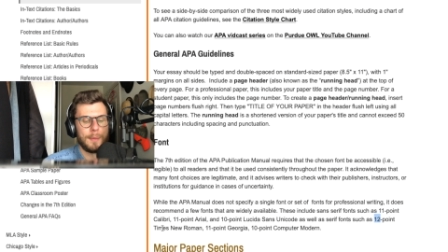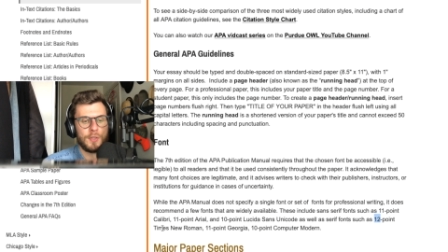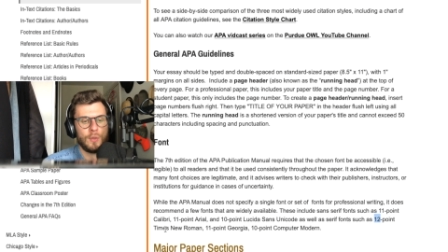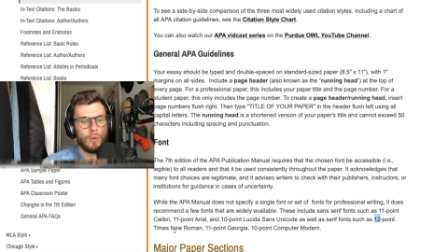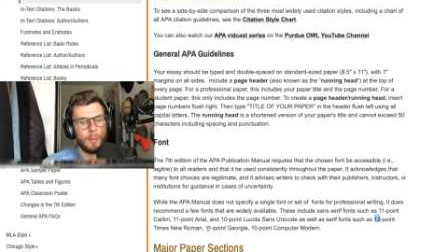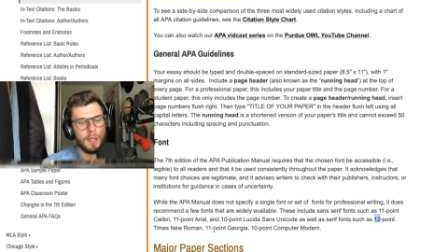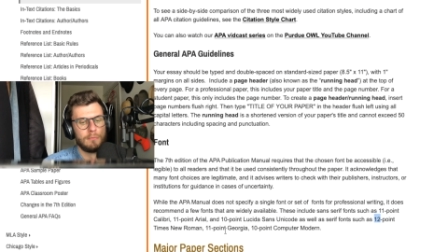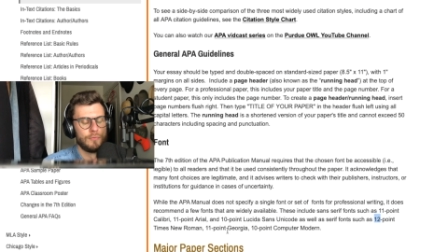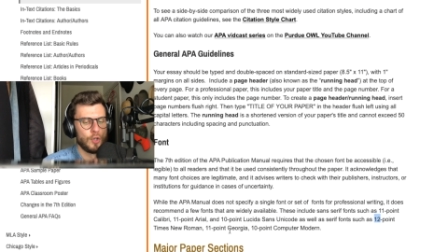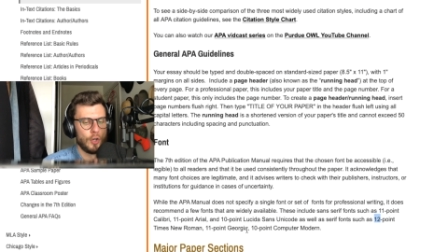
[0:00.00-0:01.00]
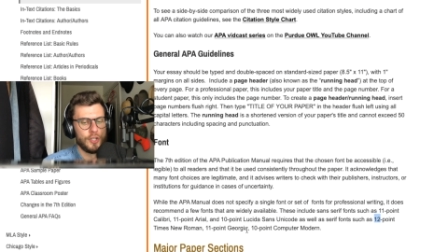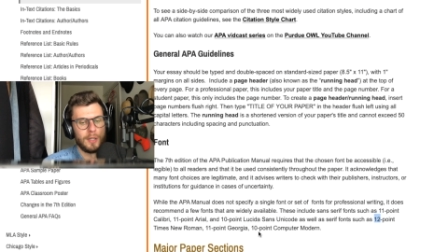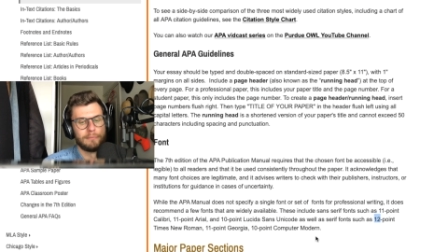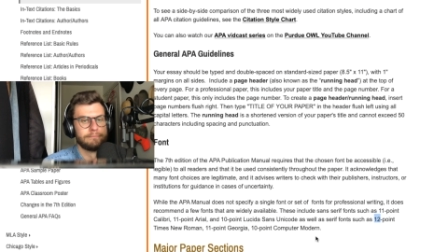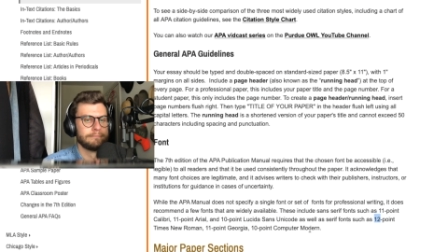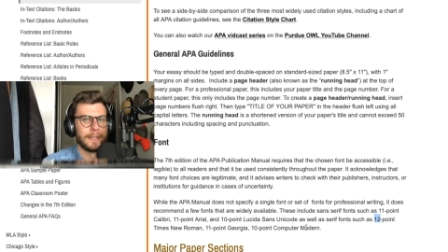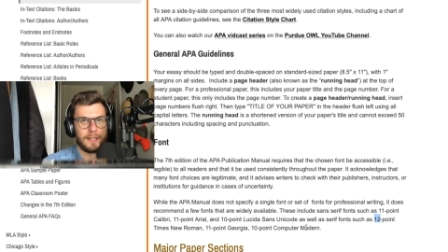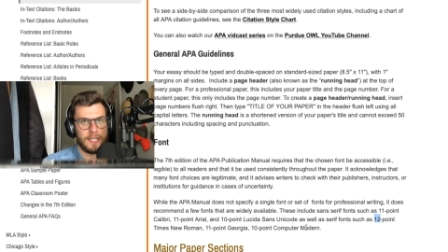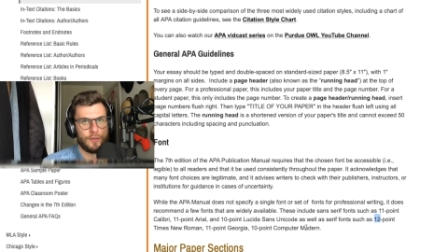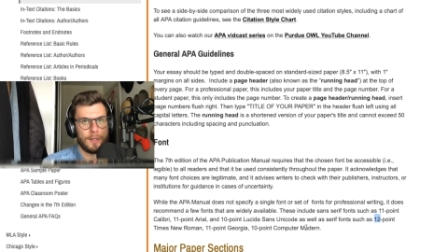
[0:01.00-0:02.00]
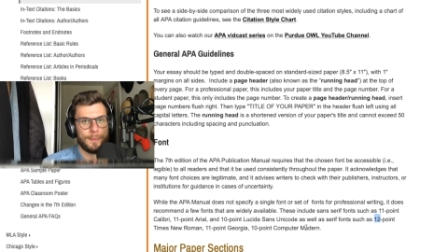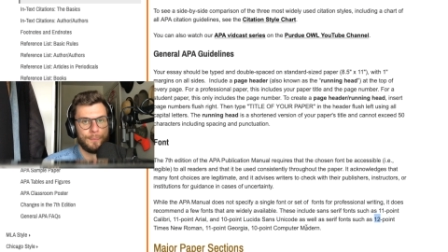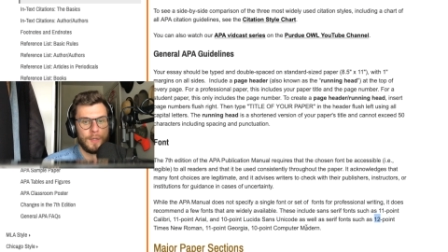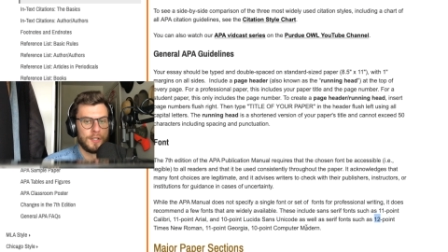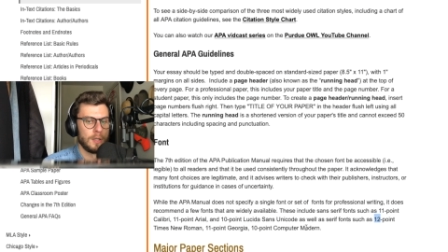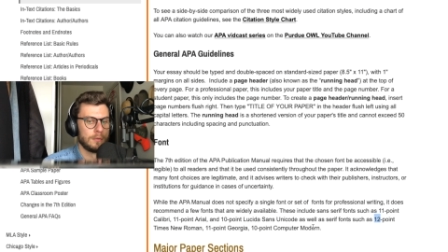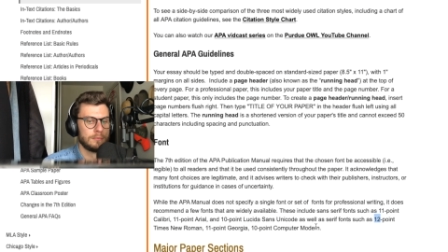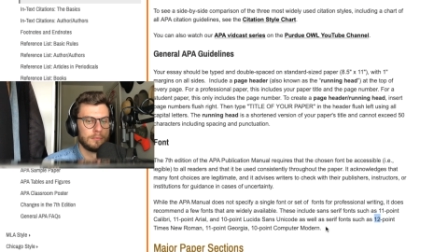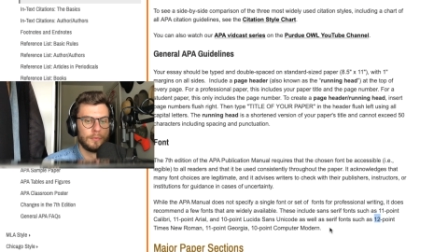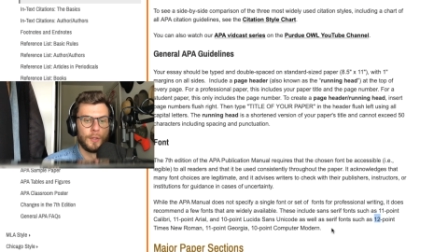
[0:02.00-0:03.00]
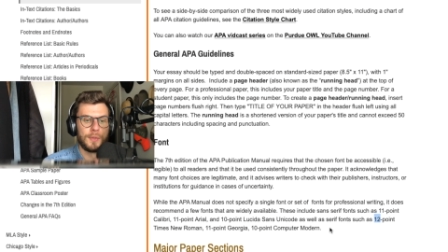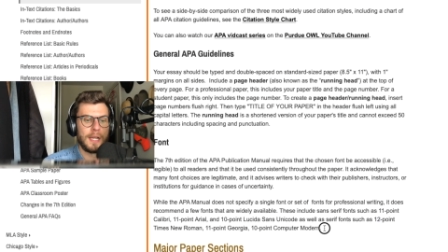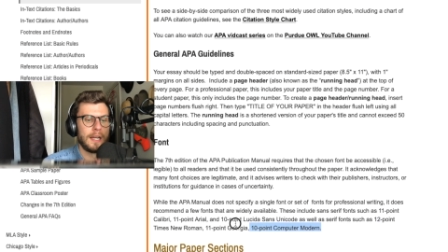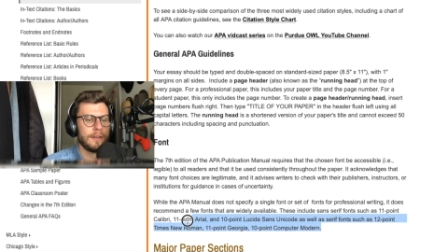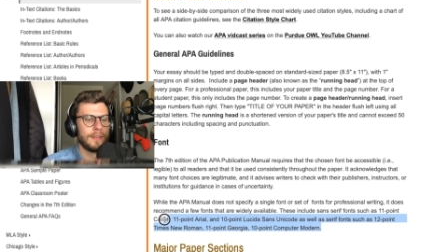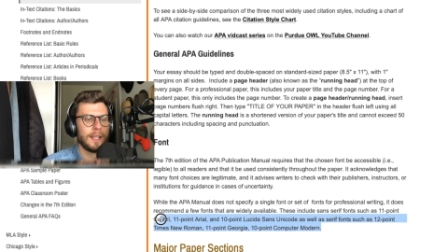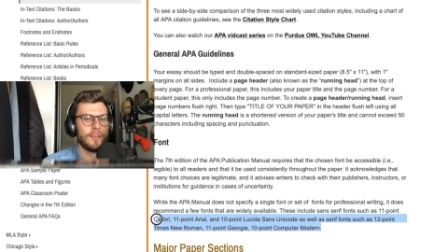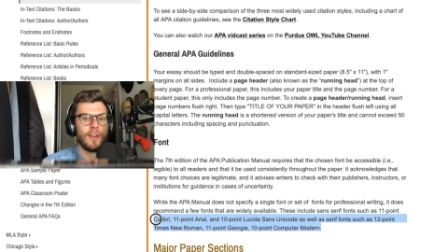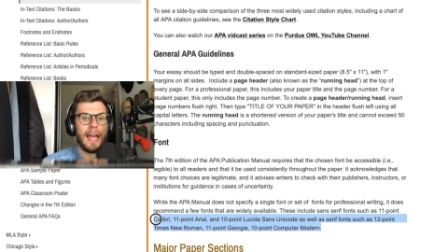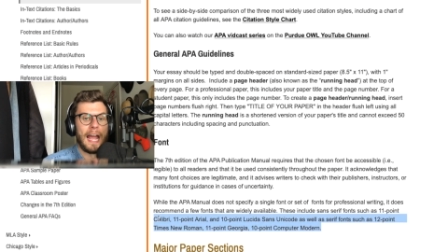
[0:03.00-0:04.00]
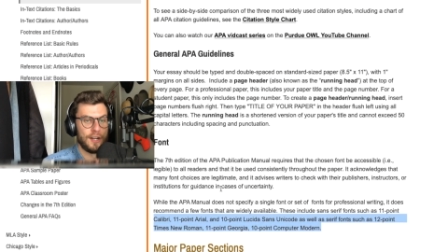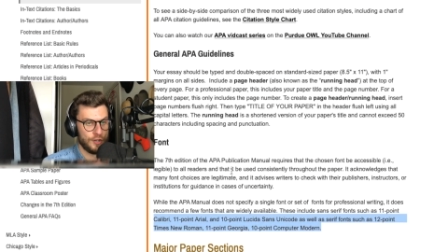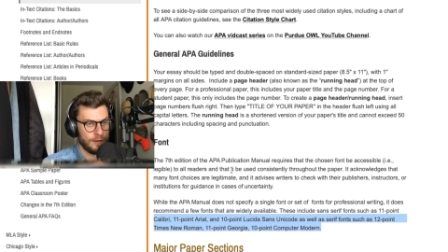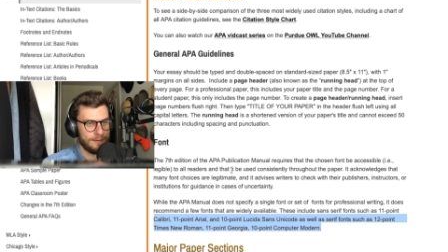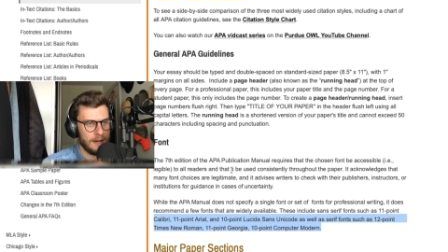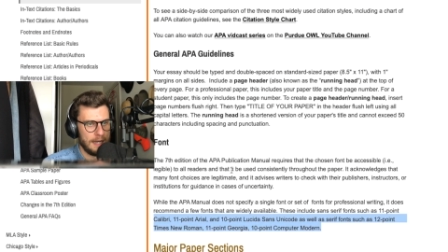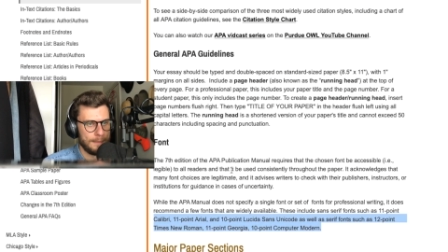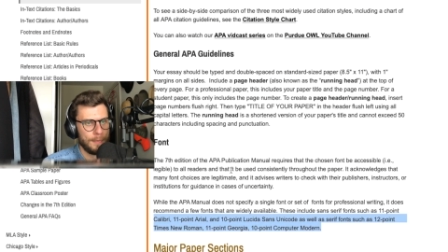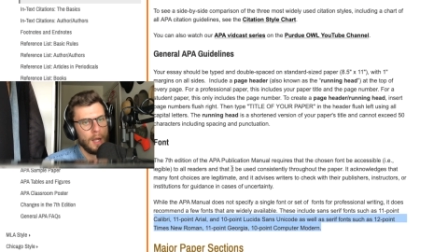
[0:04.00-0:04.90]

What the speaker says: New Roman, Georgia, etc. So use any of these and you're fine.